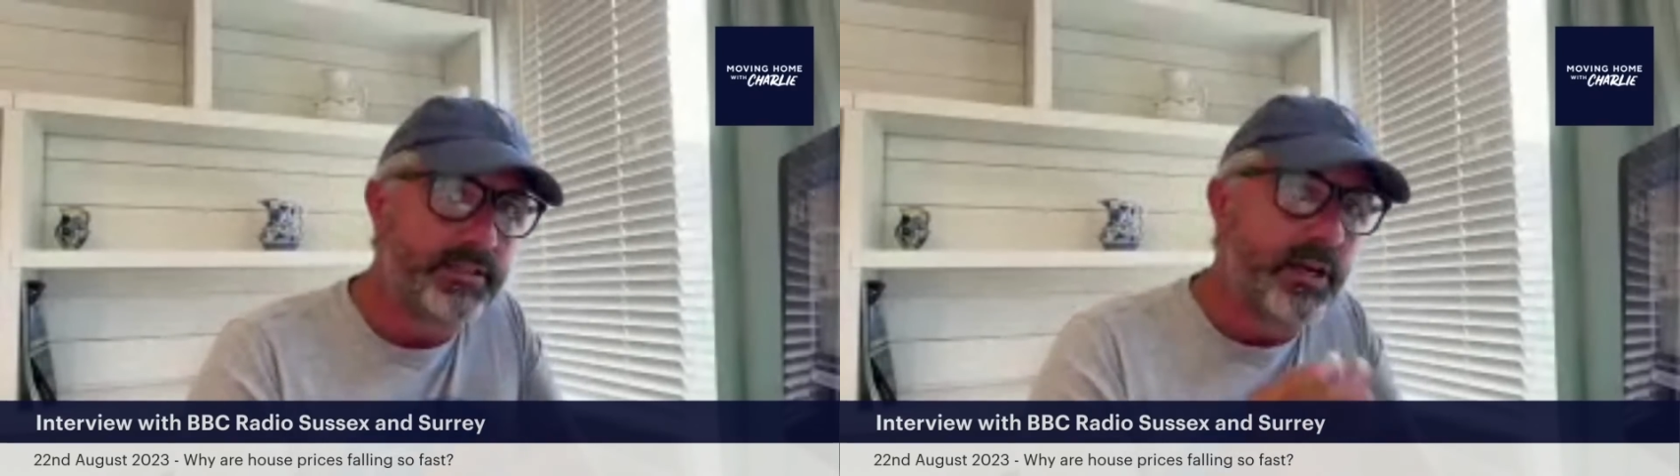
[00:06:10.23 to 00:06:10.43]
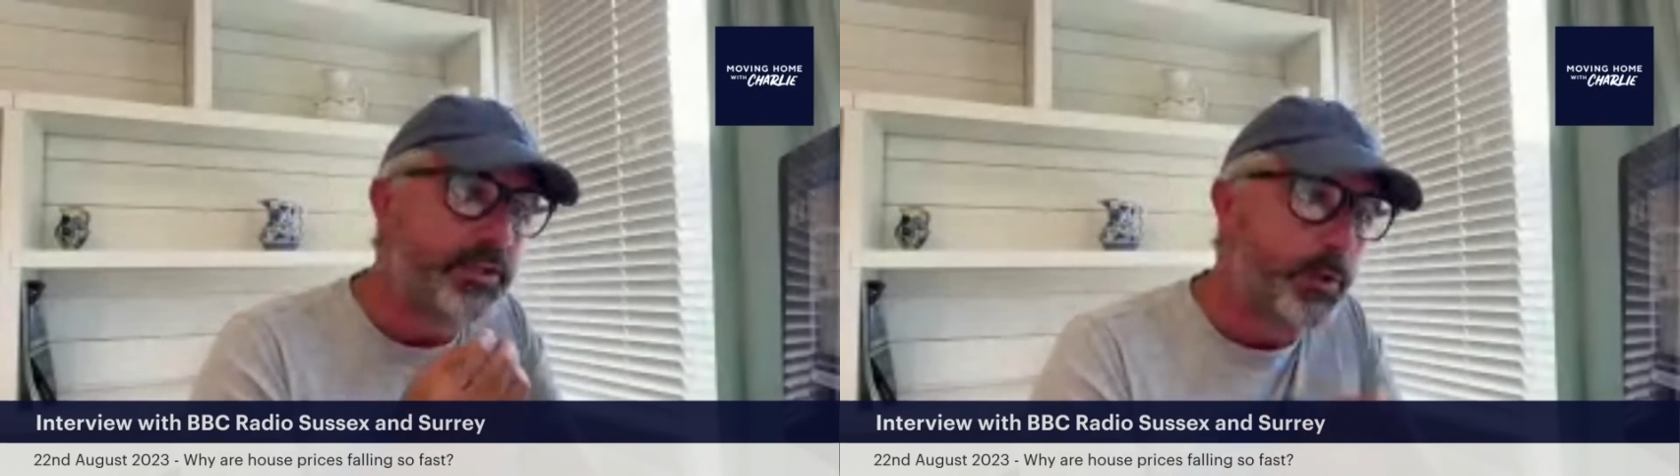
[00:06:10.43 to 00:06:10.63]

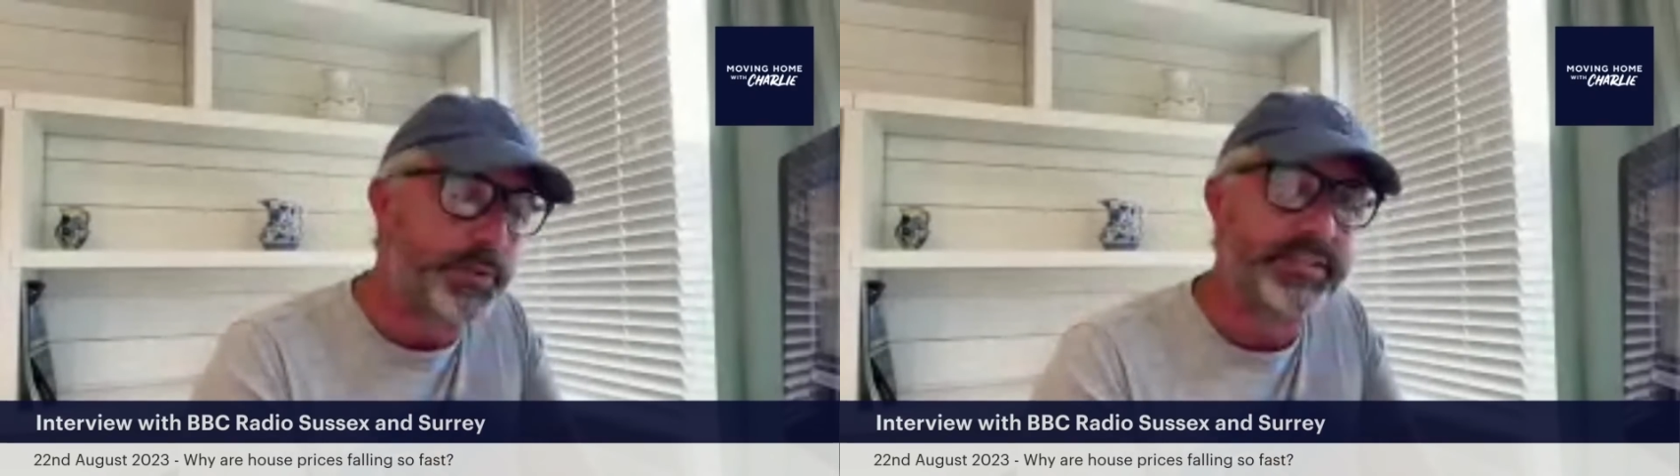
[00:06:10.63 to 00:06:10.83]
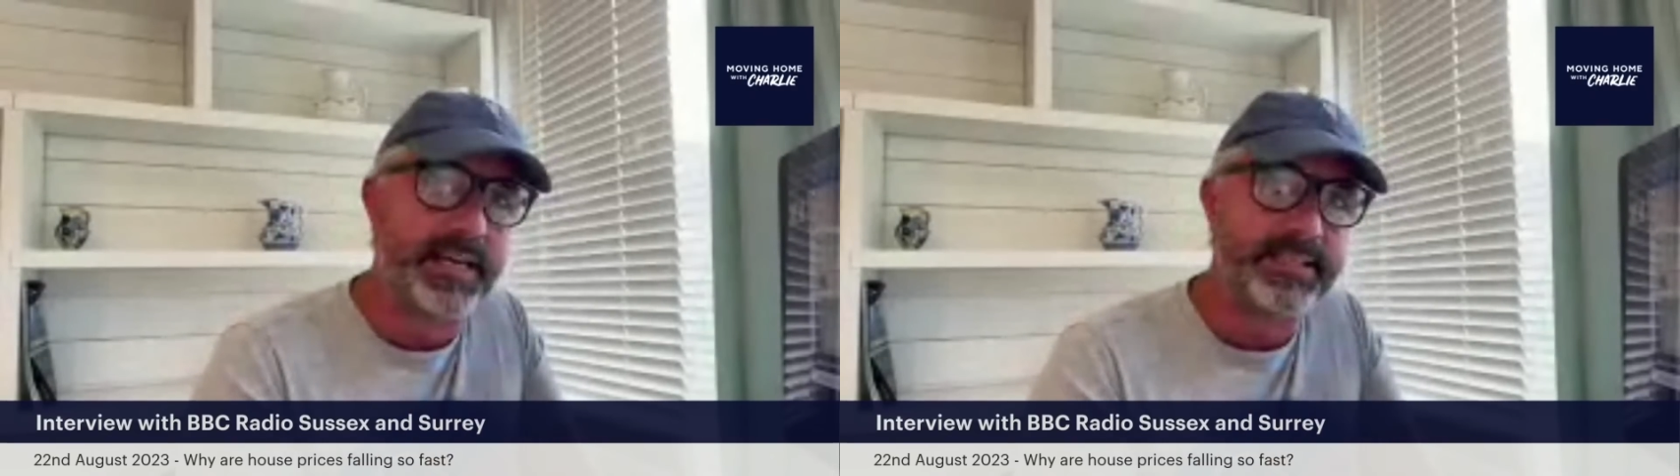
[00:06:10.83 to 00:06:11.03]
because I talk
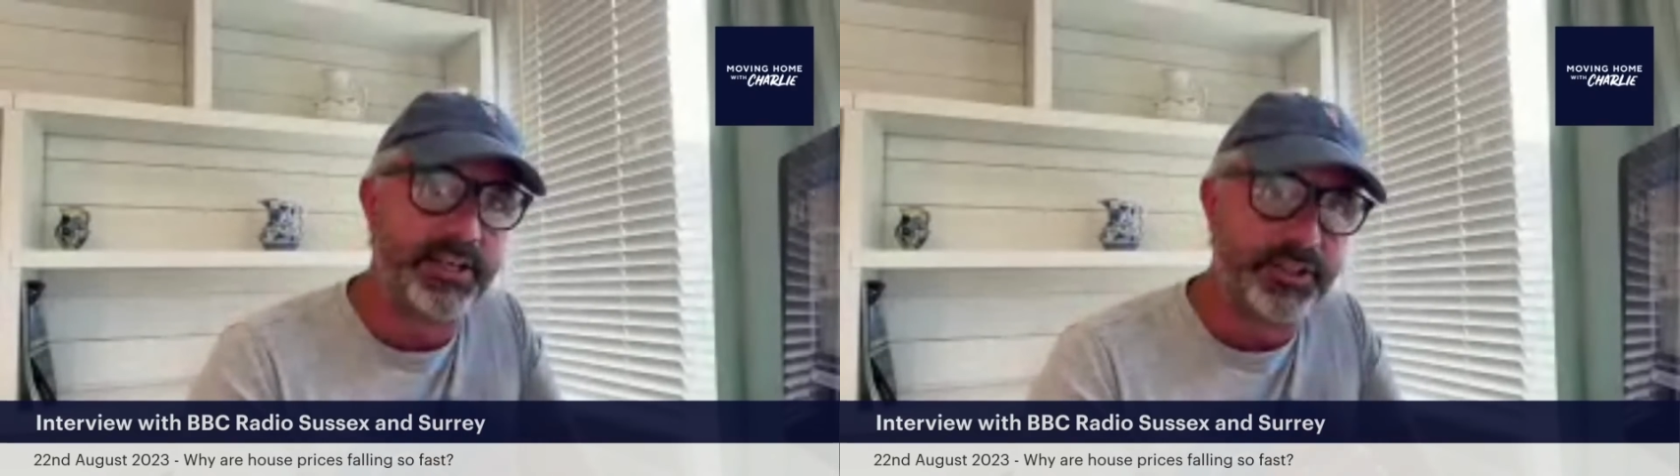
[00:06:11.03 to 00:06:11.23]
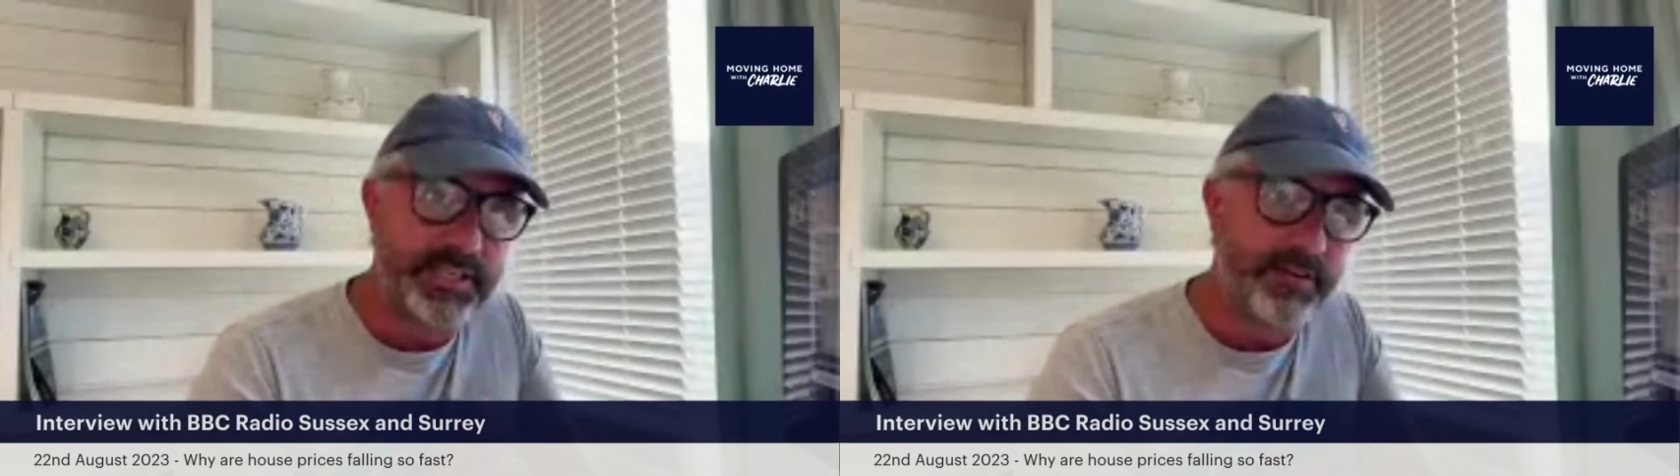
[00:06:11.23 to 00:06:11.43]
to estate
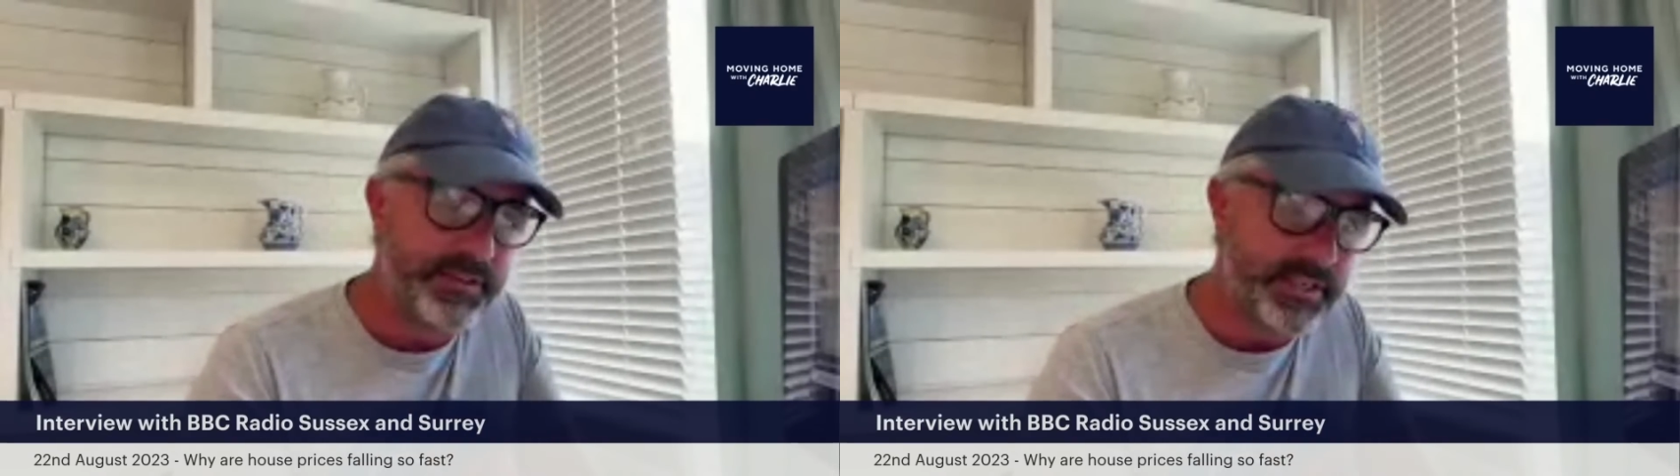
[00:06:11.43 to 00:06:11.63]
agents every